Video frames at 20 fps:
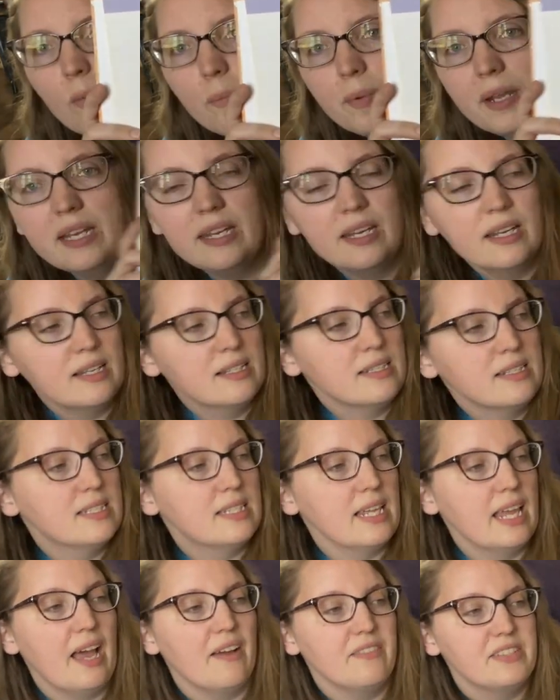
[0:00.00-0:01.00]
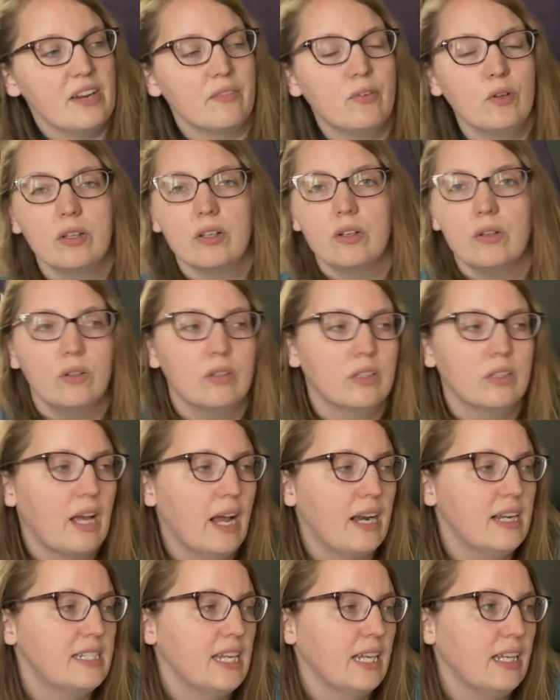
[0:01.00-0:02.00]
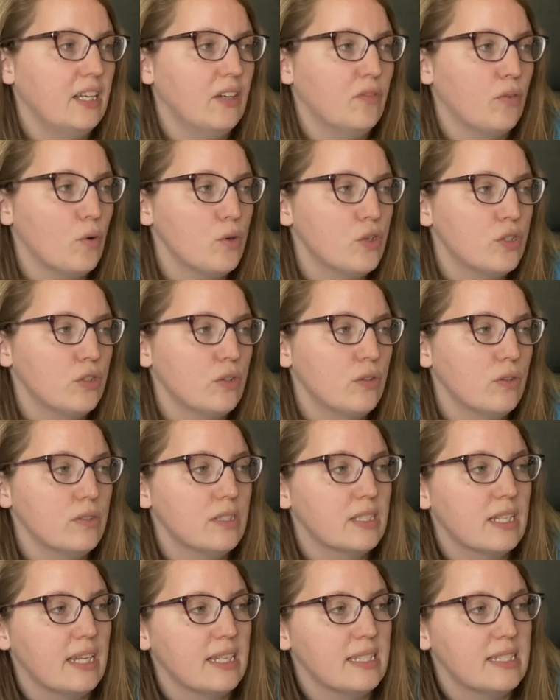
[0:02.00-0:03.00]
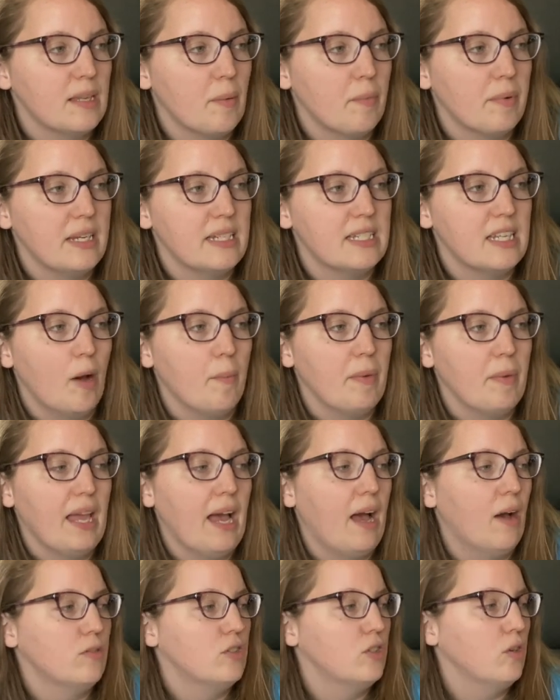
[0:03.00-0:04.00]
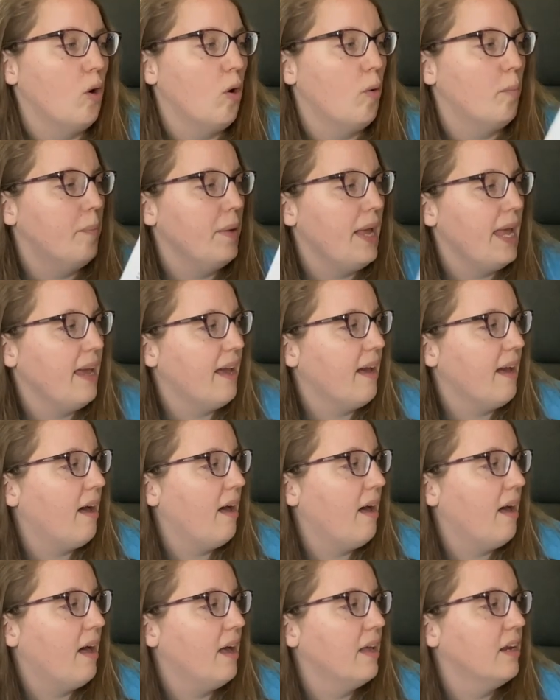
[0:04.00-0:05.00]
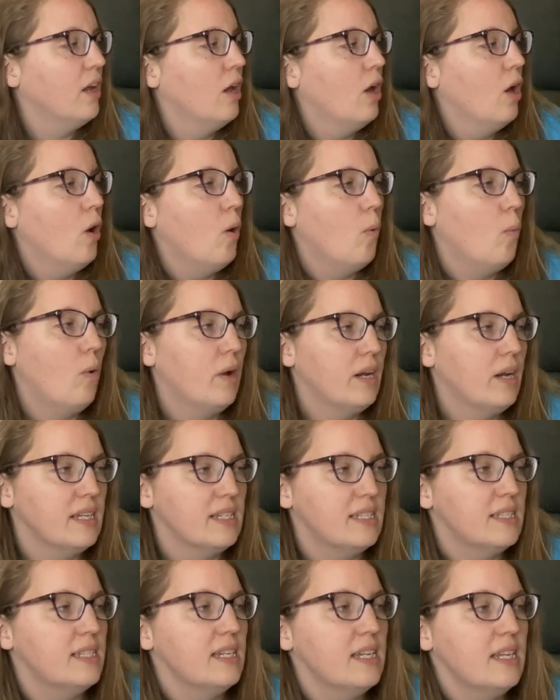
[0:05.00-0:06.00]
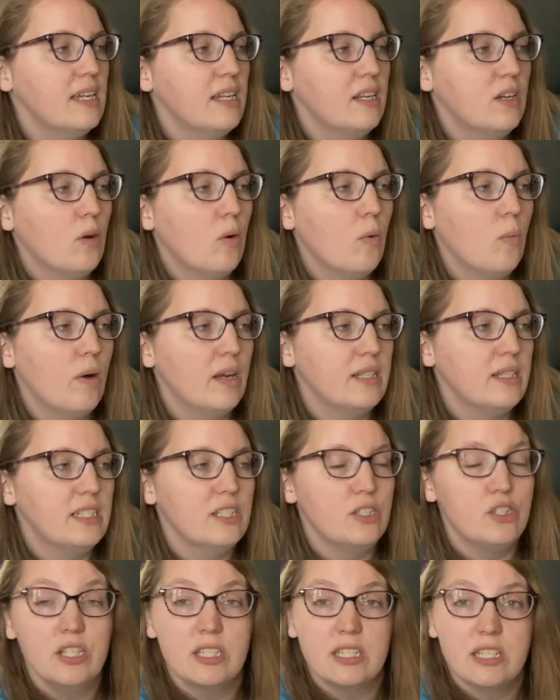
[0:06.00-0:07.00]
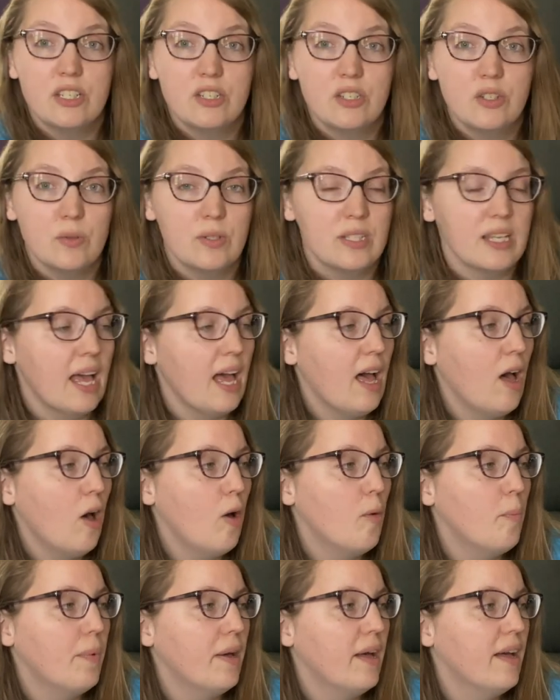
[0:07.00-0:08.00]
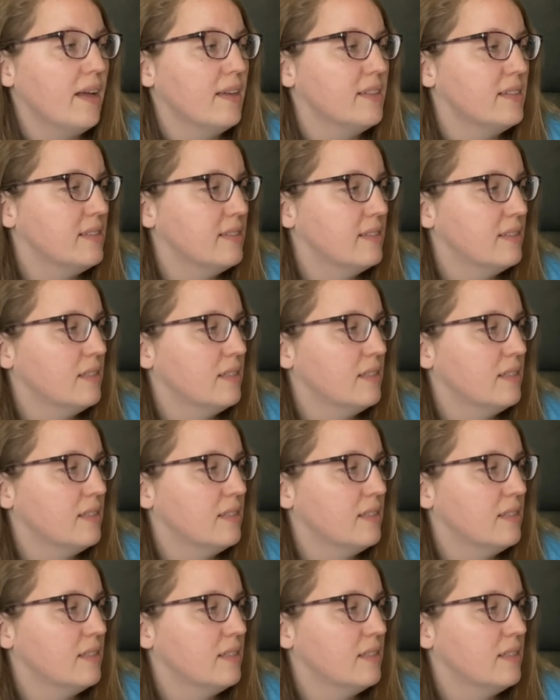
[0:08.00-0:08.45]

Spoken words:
obedience, they have several little kind of daily devotionals. Can somebody tell me how to obey God? What is sin? What did Jesus do to help us?